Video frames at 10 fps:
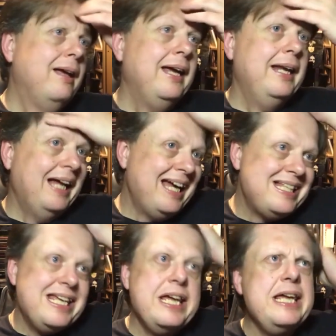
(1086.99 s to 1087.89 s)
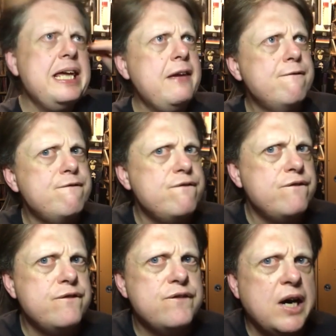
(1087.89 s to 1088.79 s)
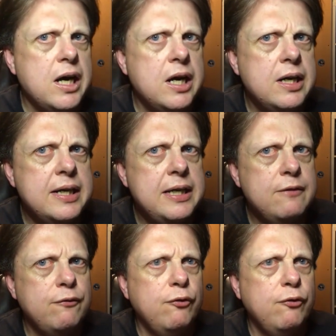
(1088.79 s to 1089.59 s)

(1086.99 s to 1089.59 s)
in 85,